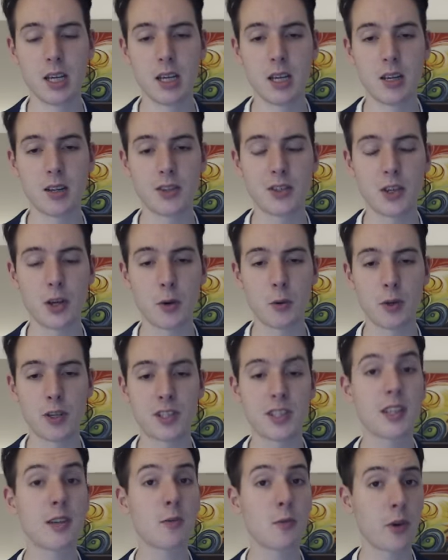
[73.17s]
So we
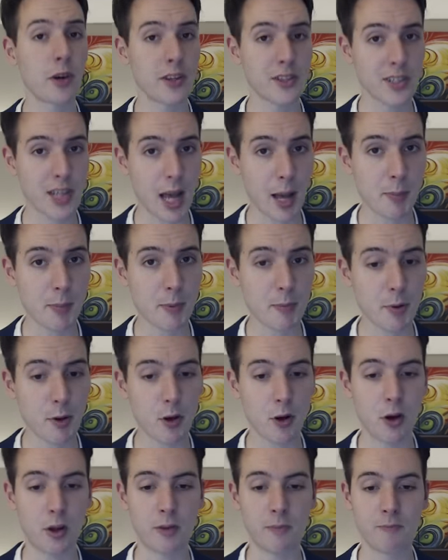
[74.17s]
see white is up a
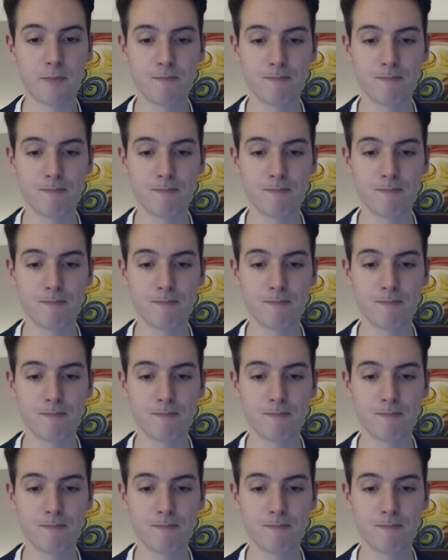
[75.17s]
pawn,